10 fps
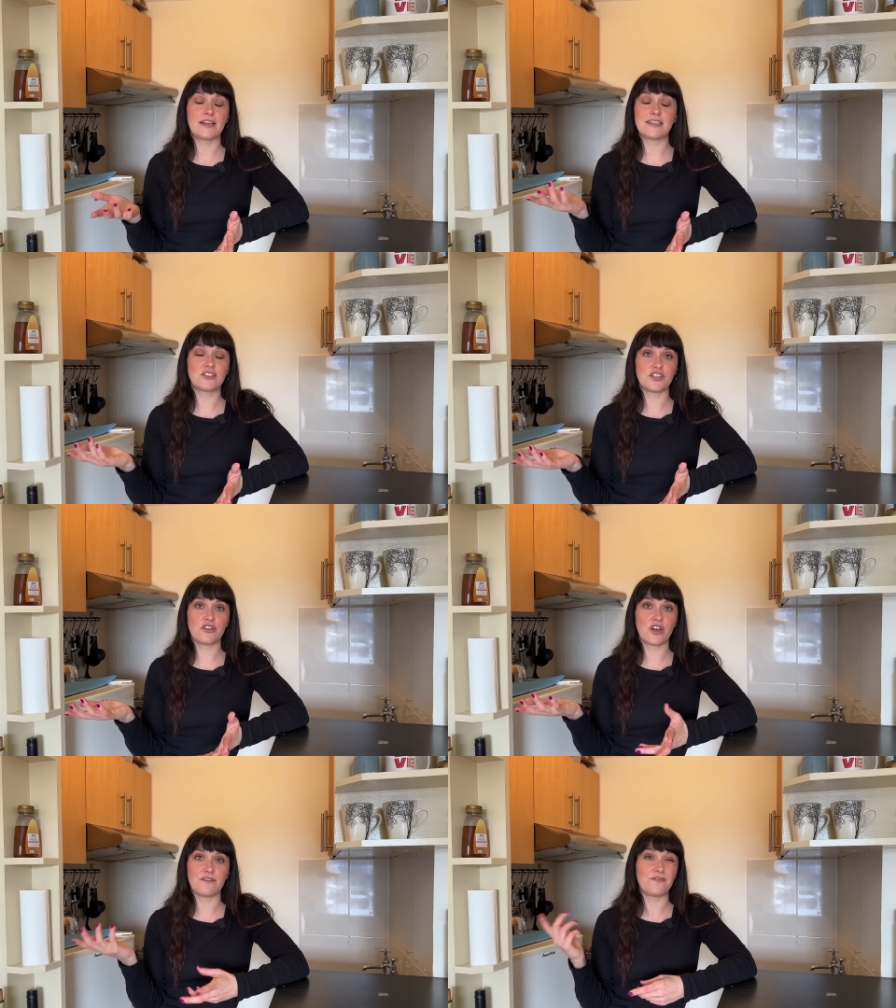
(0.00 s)
Essentially,
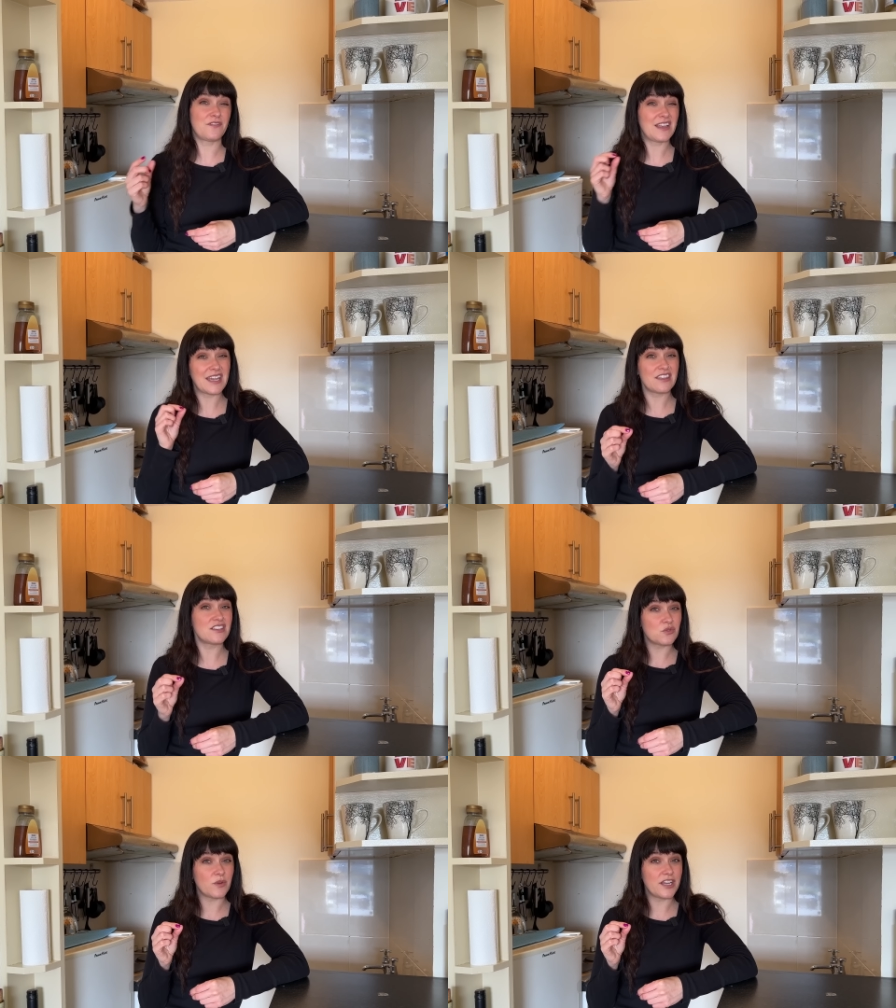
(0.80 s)
you gotta flick the
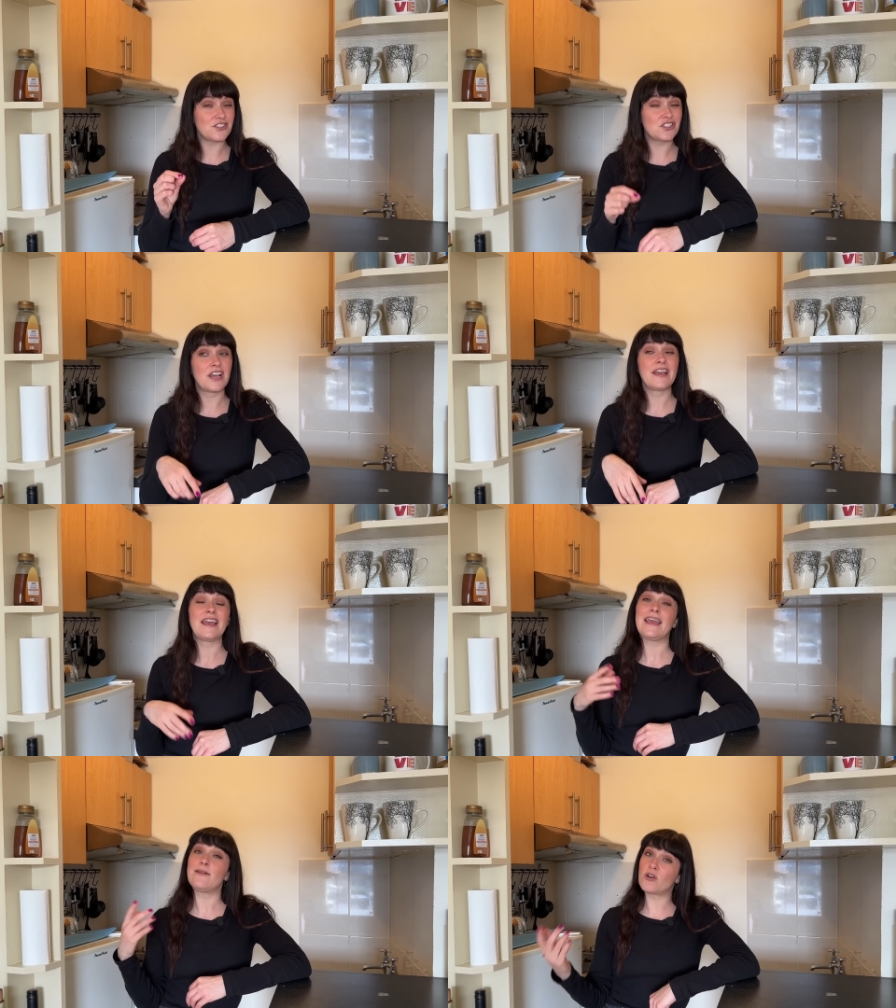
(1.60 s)
switch.
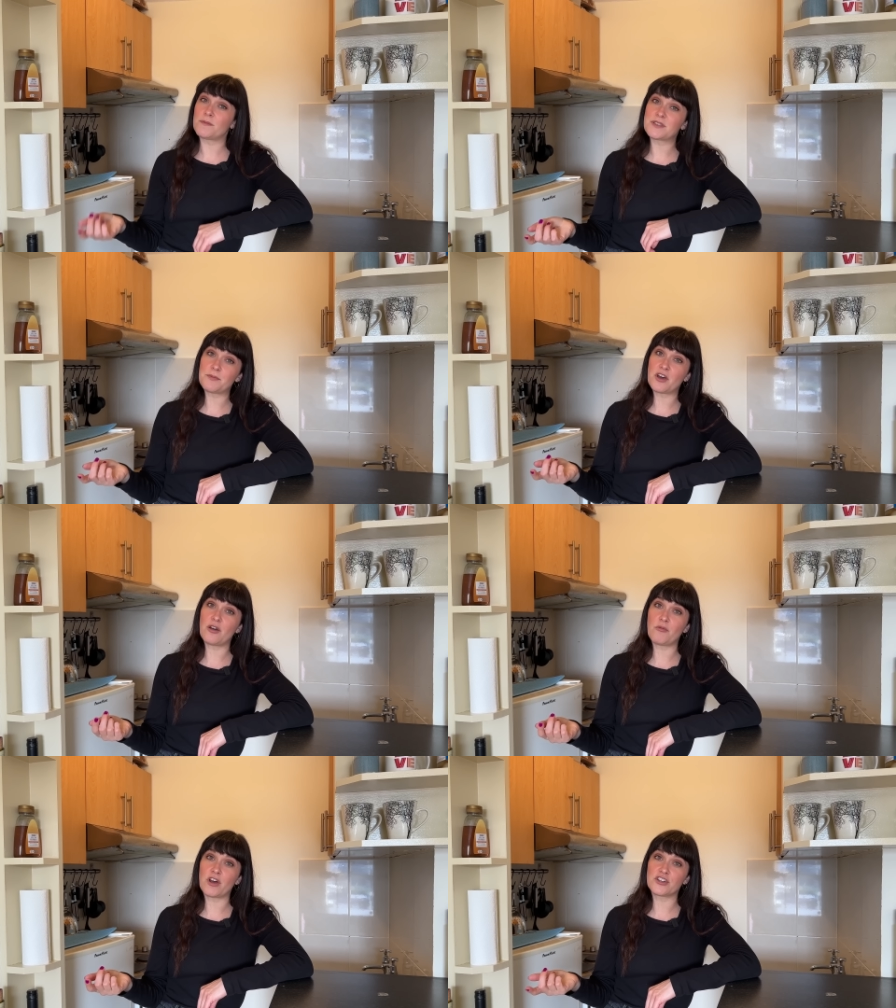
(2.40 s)
It warms up the
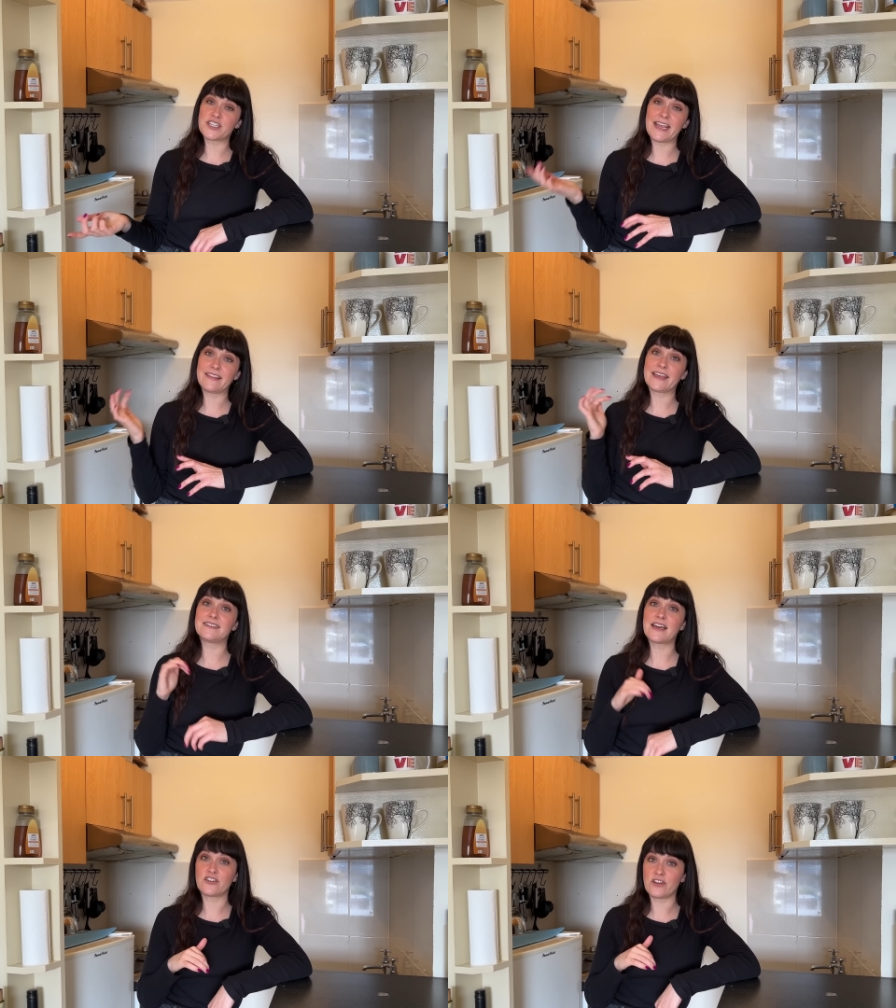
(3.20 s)
hot water tank that
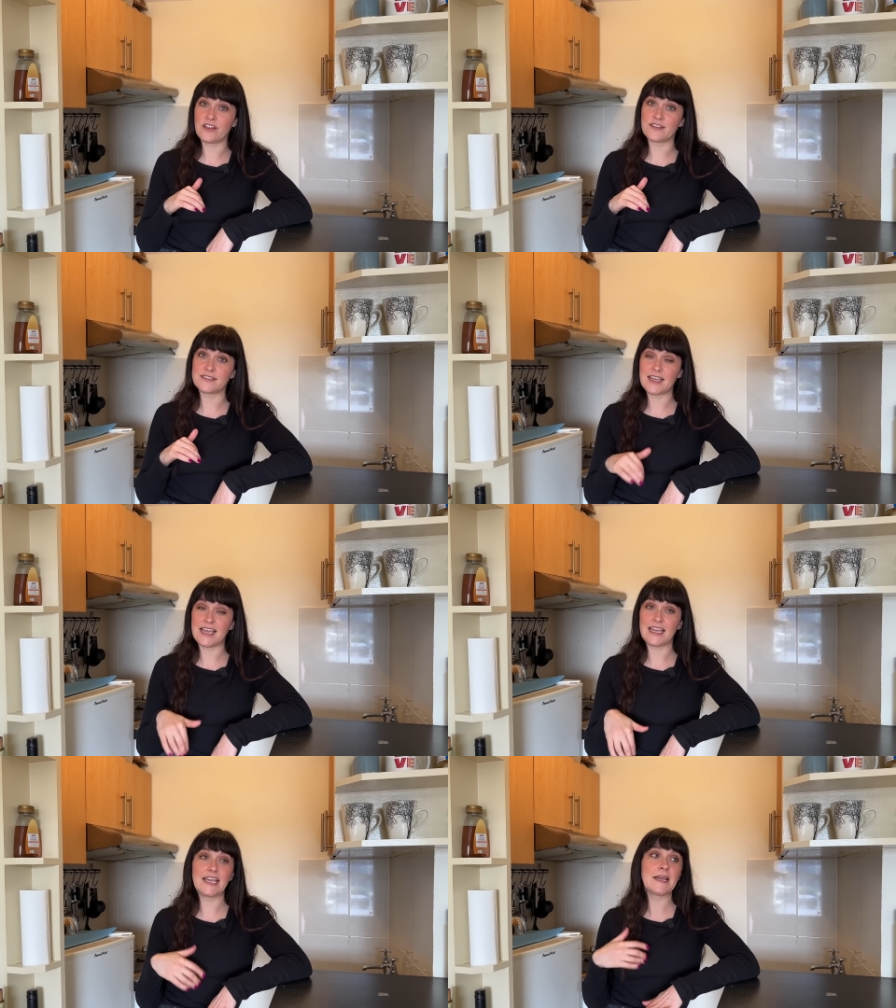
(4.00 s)
is underneath the
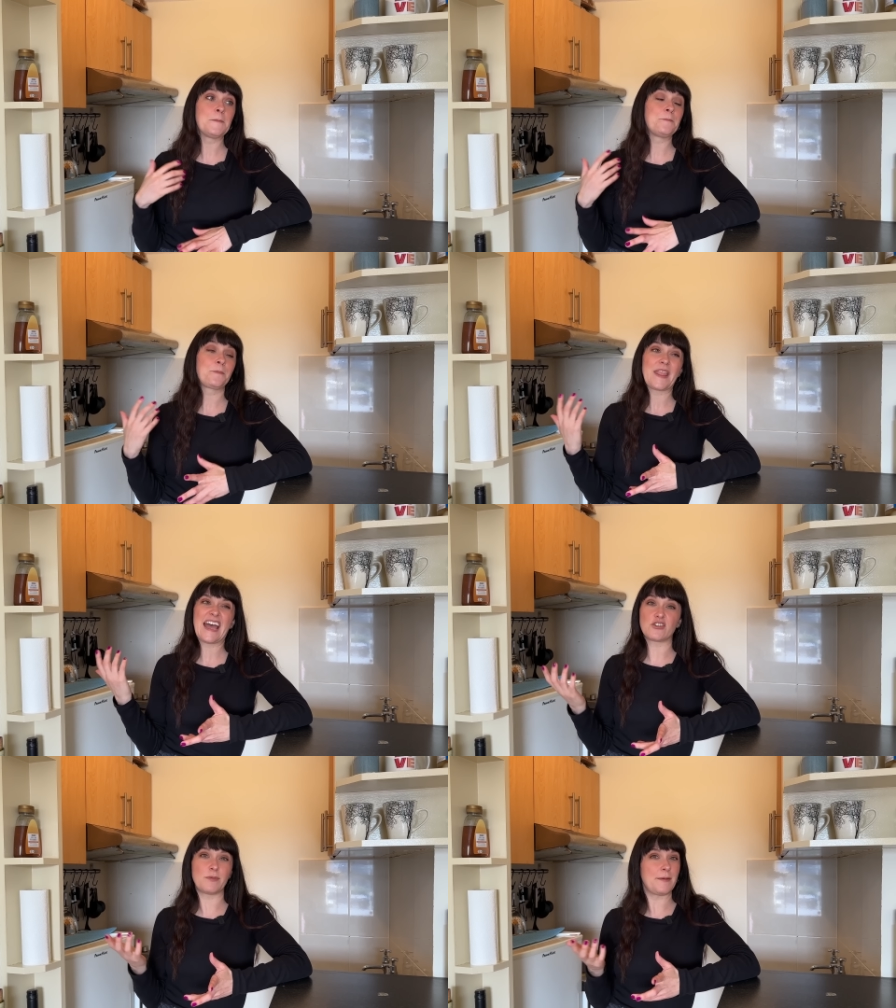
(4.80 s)
sink.
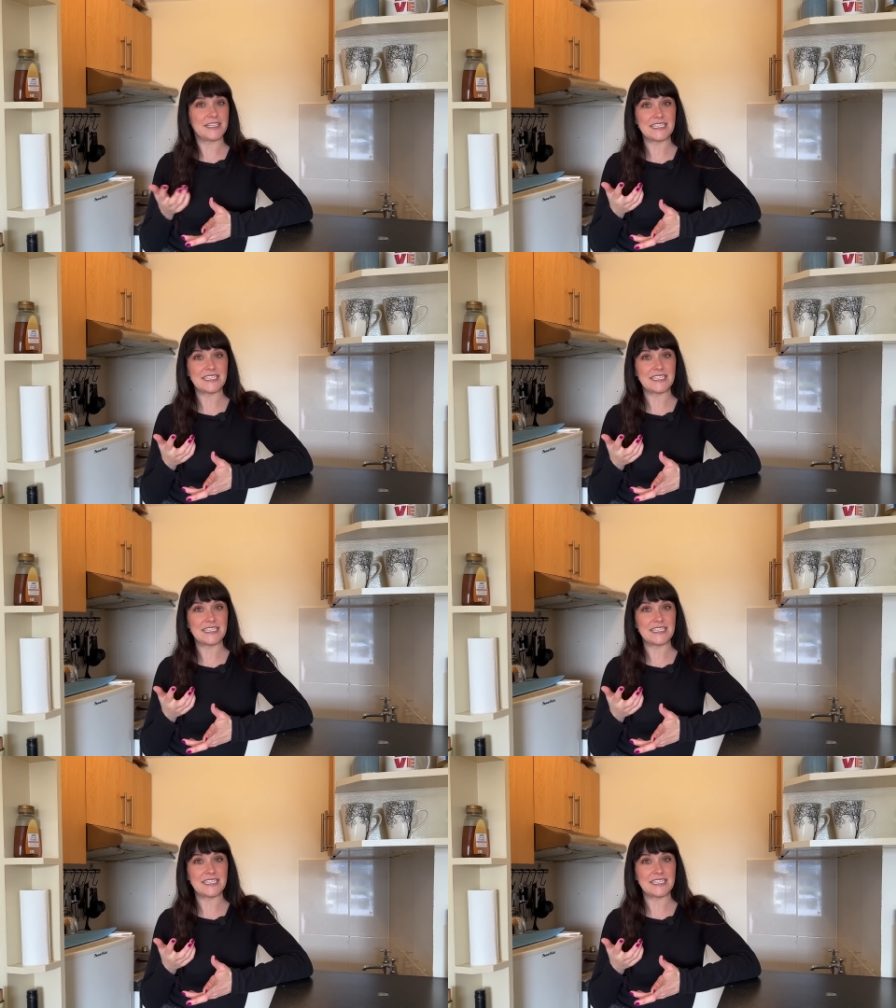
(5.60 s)
After maybe